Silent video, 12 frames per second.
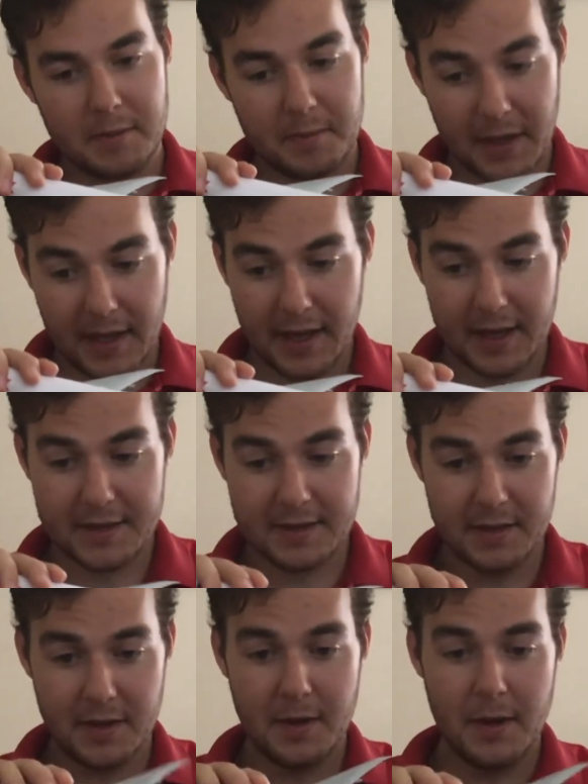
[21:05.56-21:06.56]
because,
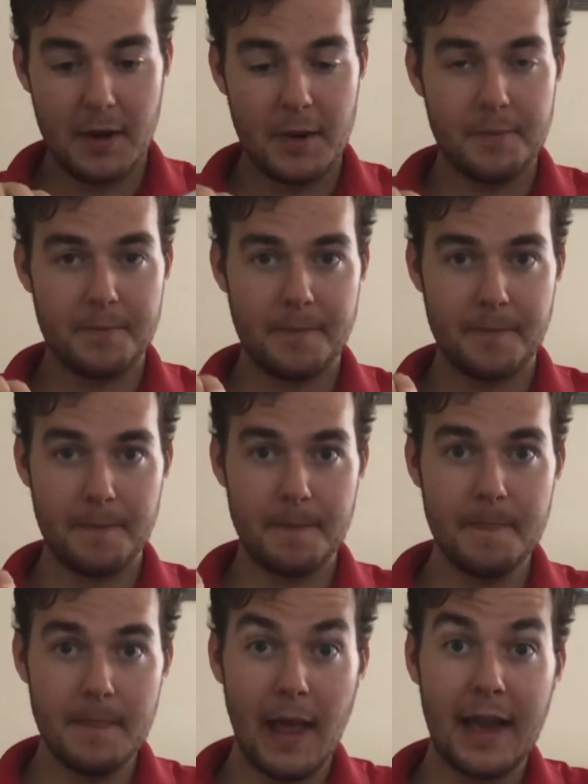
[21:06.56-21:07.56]

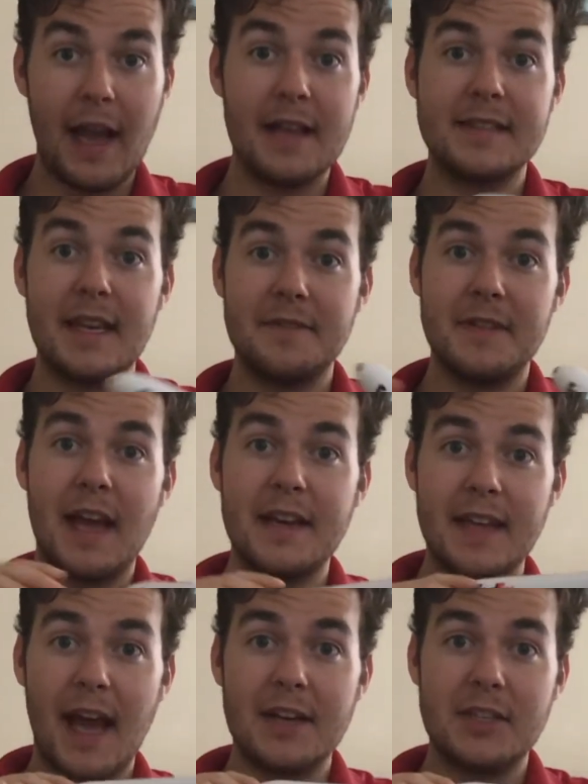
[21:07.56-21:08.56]
like I said, for that
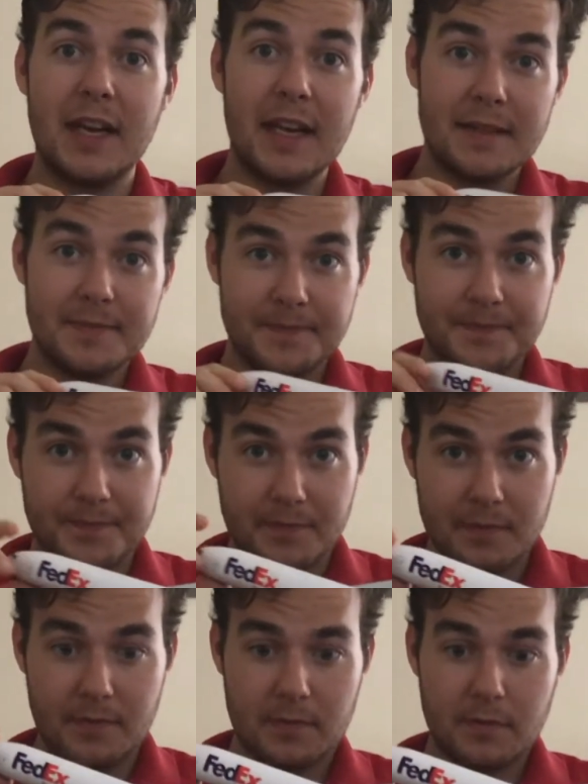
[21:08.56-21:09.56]
Dash 8
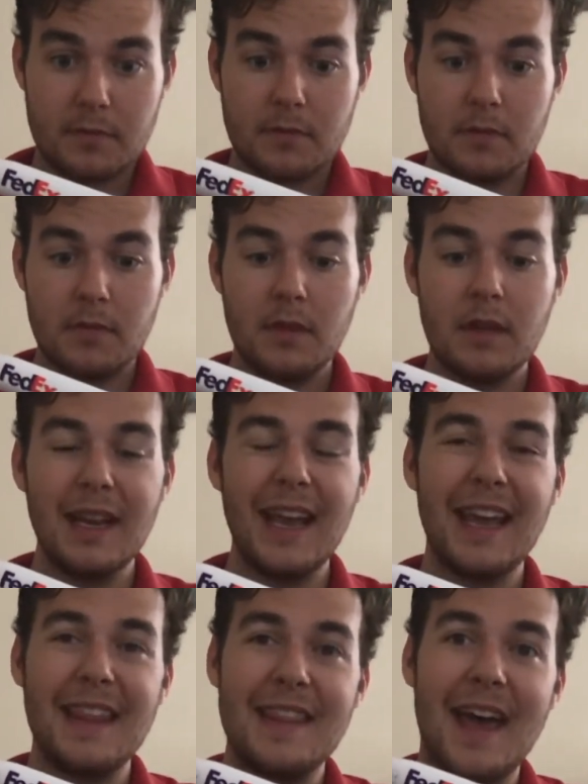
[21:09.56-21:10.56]

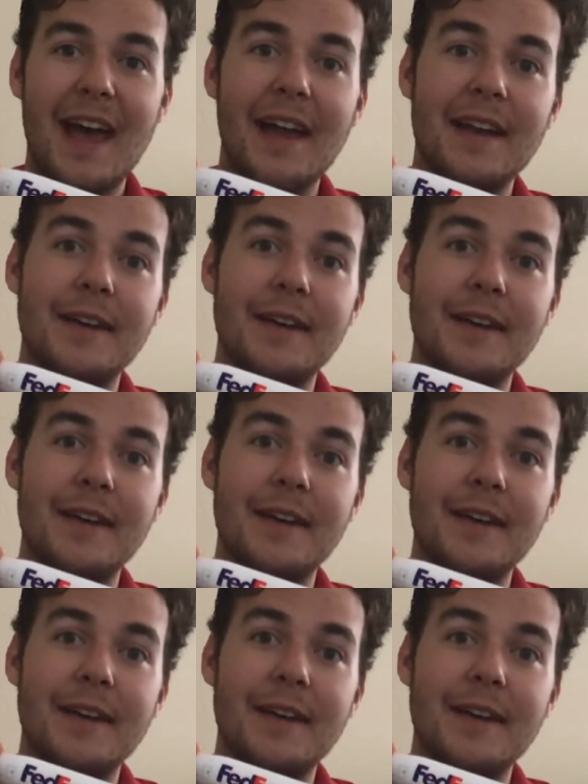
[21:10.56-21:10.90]
and that